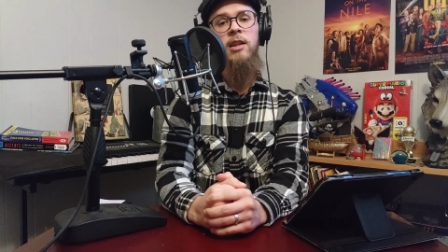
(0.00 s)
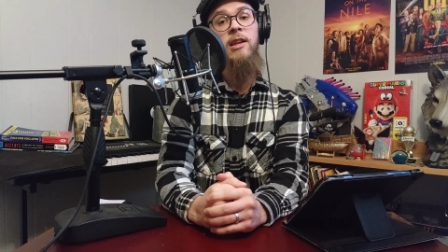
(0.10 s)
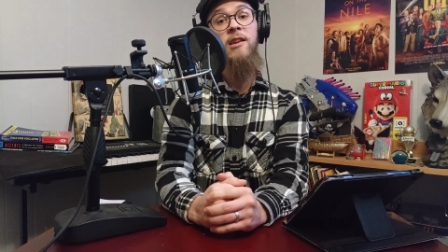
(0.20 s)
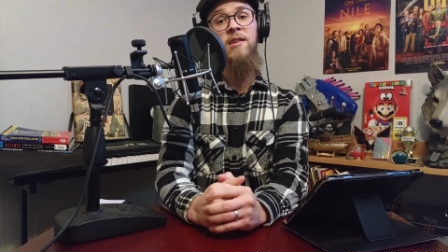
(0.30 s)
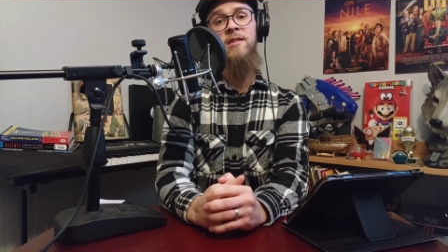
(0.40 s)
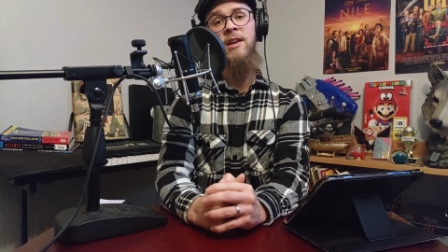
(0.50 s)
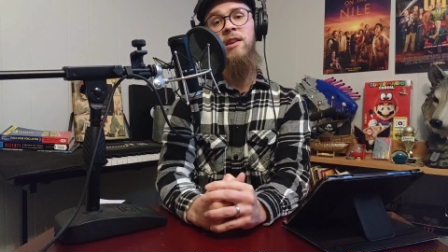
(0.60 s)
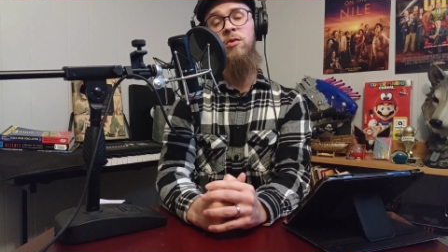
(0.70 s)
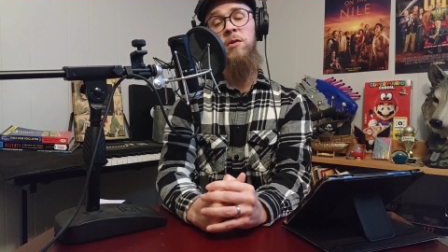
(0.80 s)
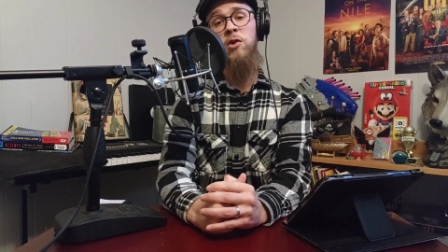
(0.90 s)
Needless to
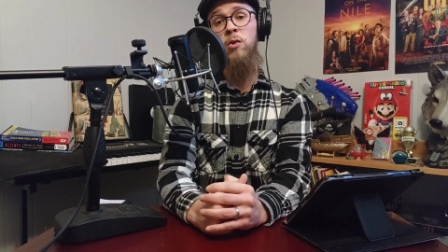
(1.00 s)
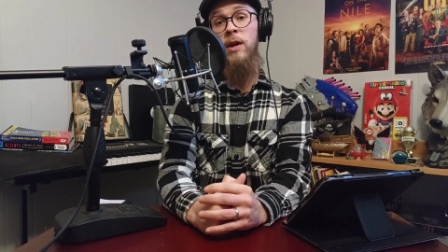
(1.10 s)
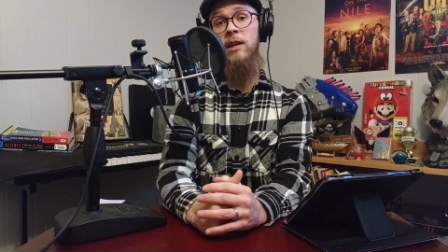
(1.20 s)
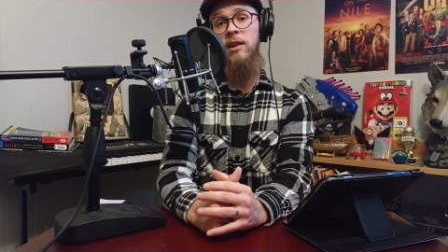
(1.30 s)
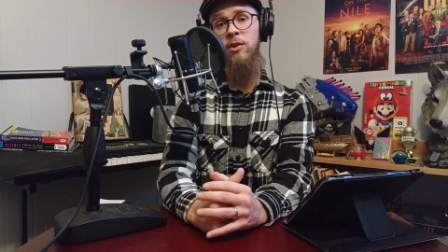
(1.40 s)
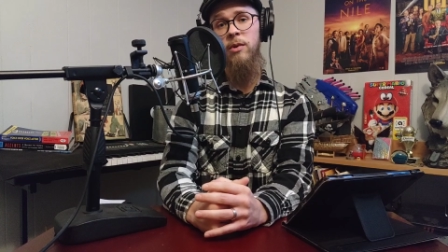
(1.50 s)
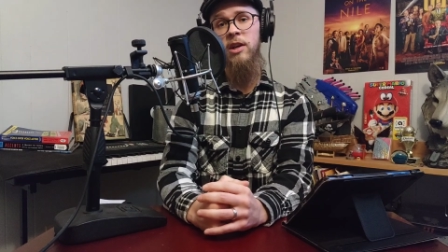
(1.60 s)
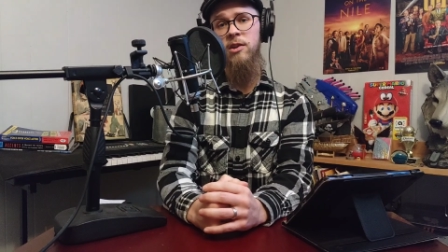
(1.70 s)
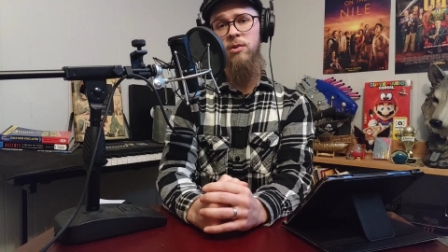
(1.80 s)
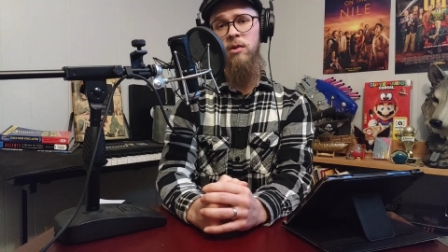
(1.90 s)
say, this was quickly
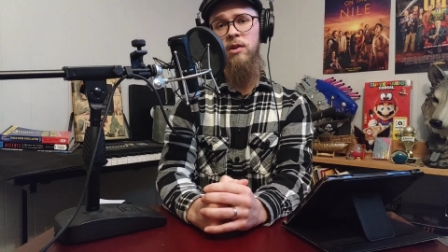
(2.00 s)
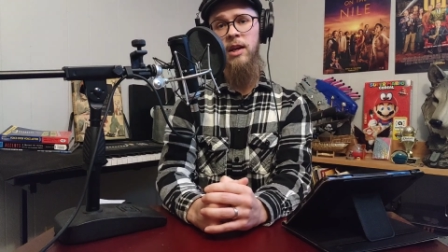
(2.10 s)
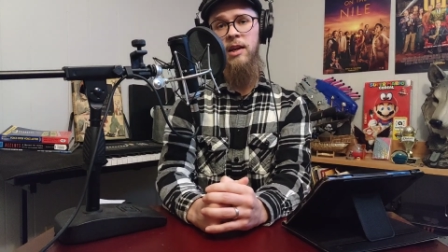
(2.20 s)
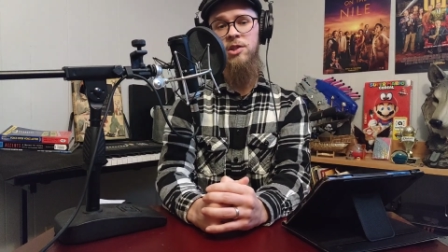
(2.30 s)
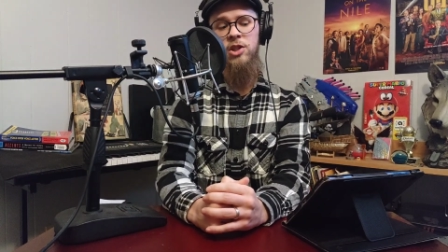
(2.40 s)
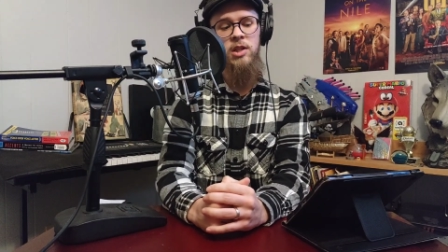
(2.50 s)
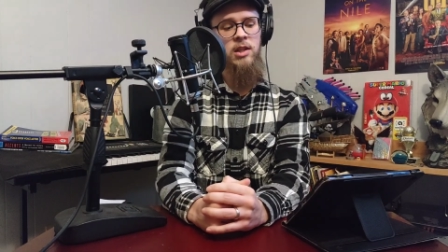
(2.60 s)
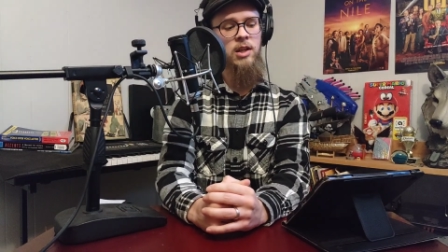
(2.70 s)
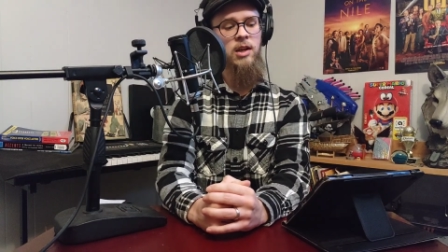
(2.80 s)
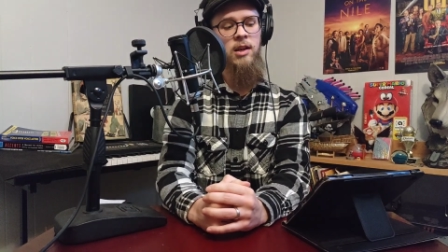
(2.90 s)
ridiculed, and
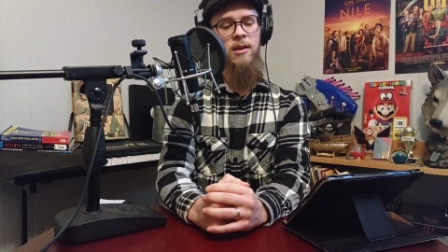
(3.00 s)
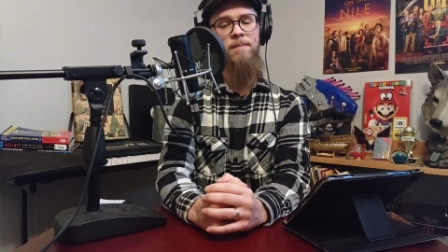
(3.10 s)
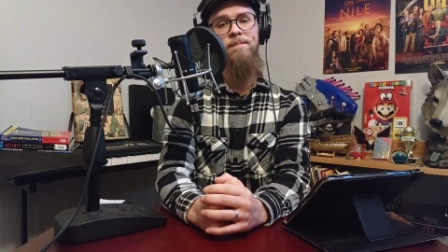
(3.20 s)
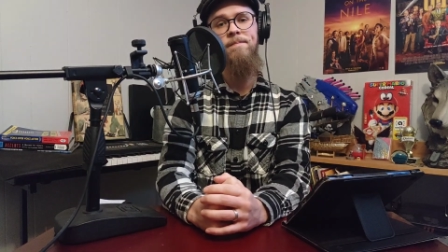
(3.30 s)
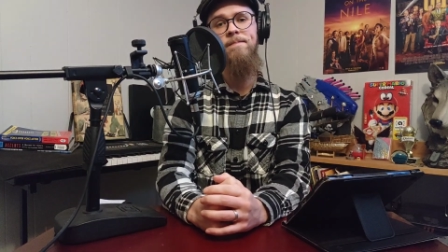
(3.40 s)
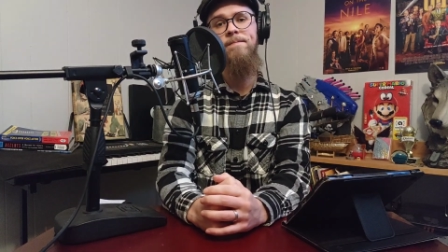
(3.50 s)
she um,